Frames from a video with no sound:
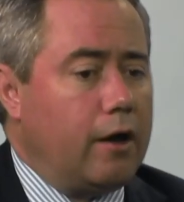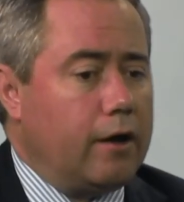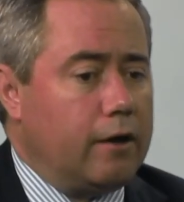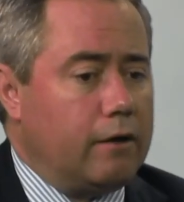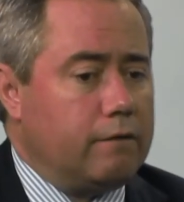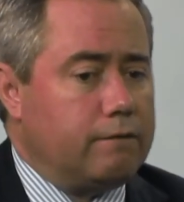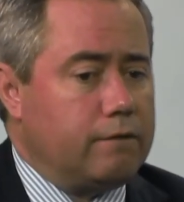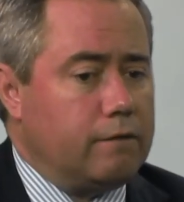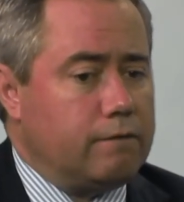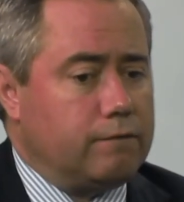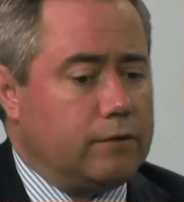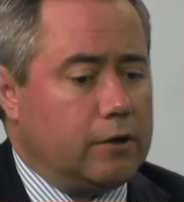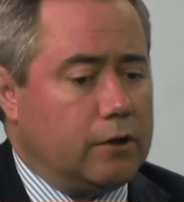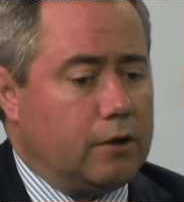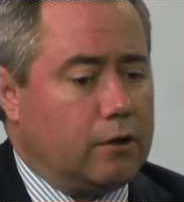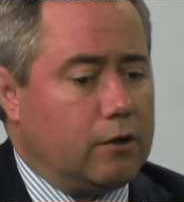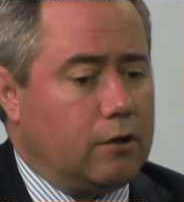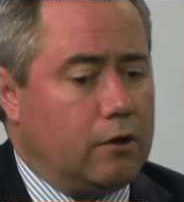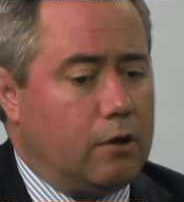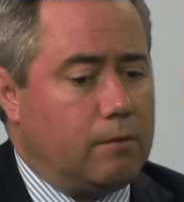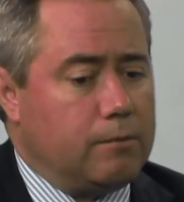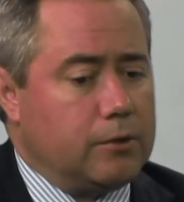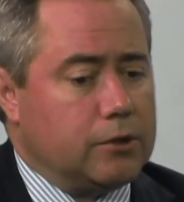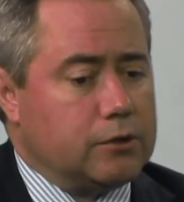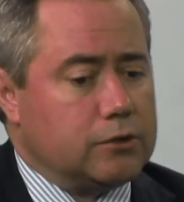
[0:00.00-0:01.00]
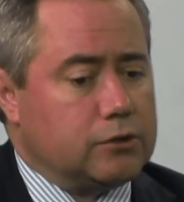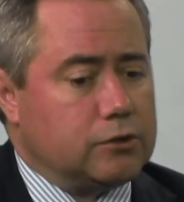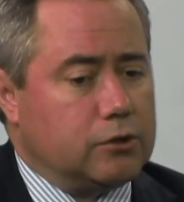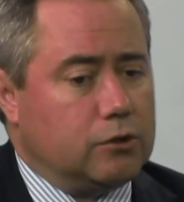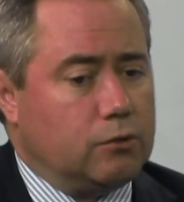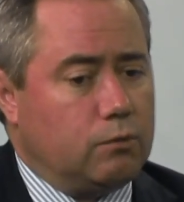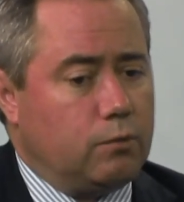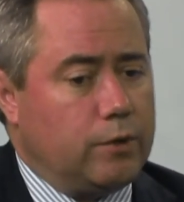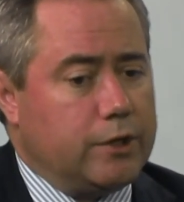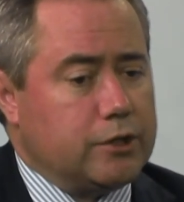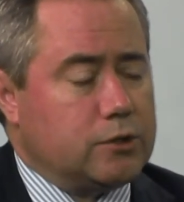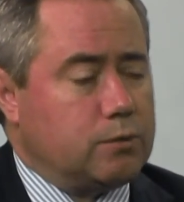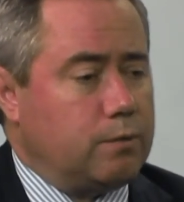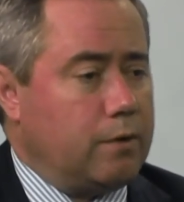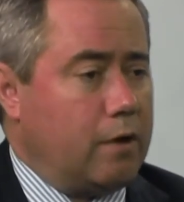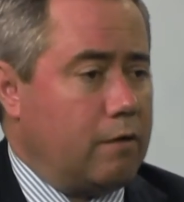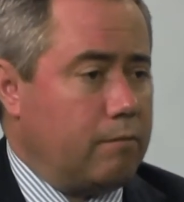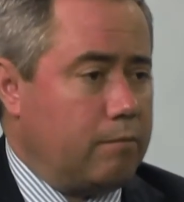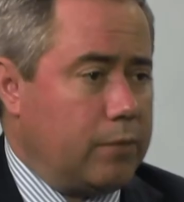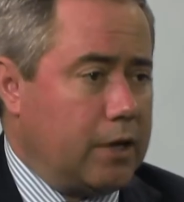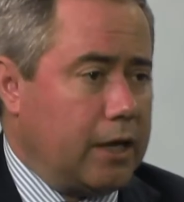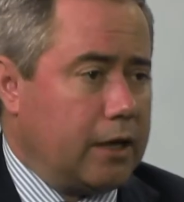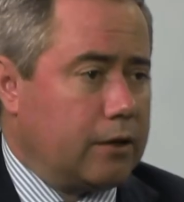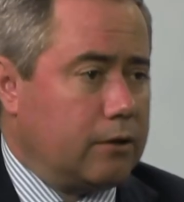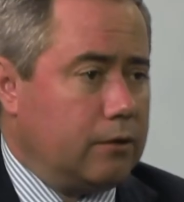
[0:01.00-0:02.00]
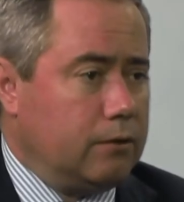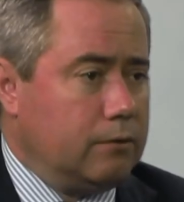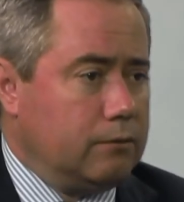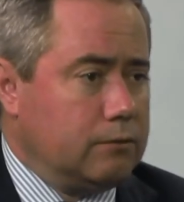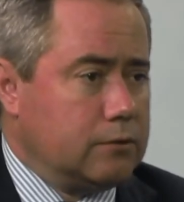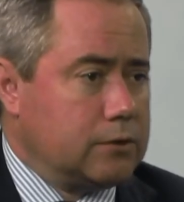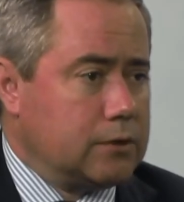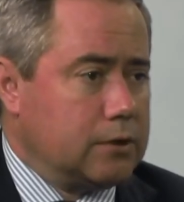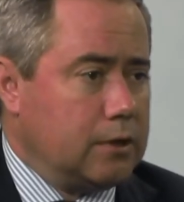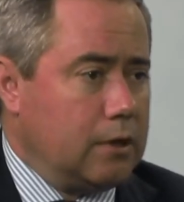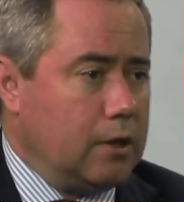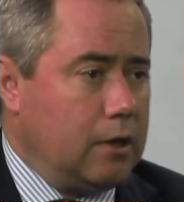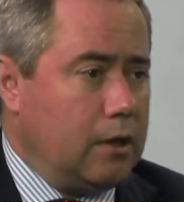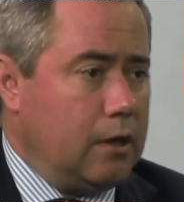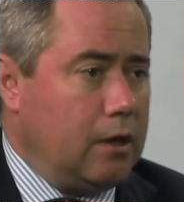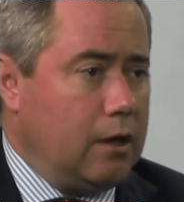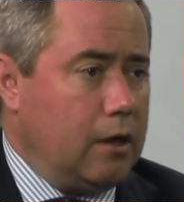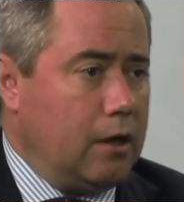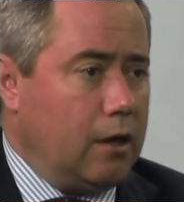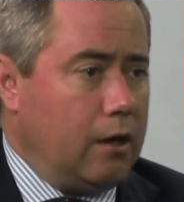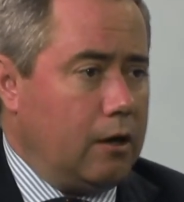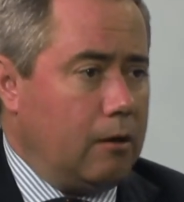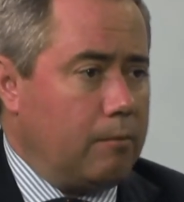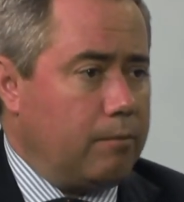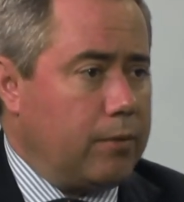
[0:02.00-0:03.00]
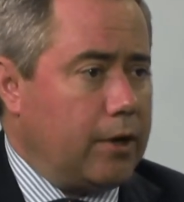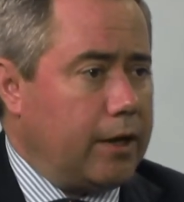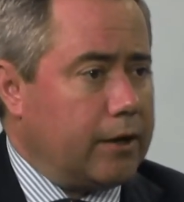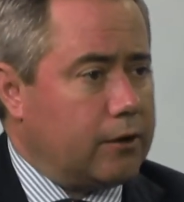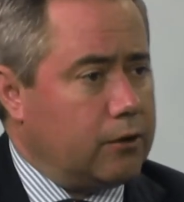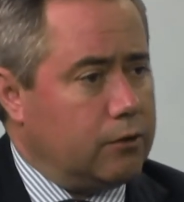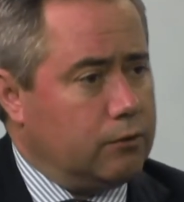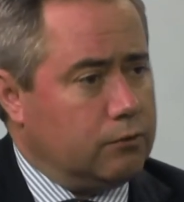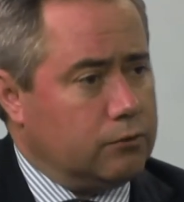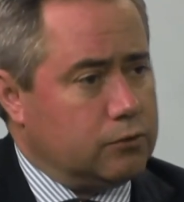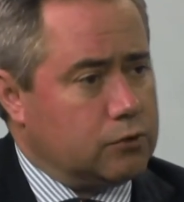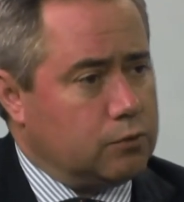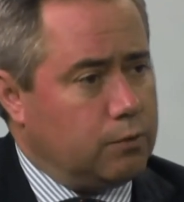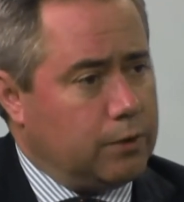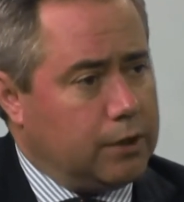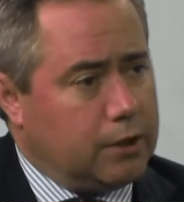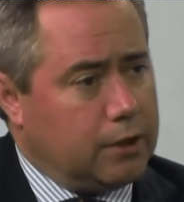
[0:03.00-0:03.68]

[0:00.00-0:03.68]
only fifteen kilometres to the west, we have Black Hills, and at Black Hills we